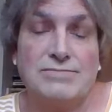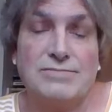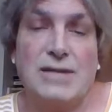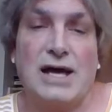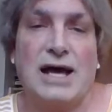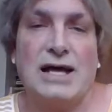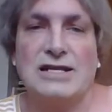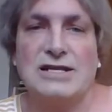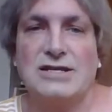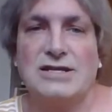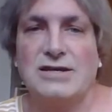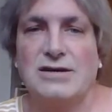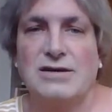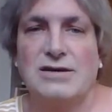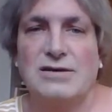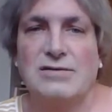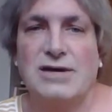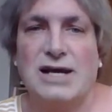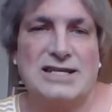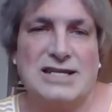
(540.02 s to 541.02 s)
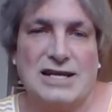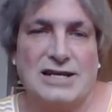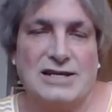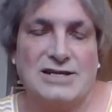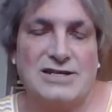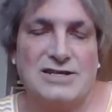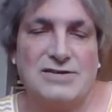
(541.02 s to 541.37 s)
And it didn't.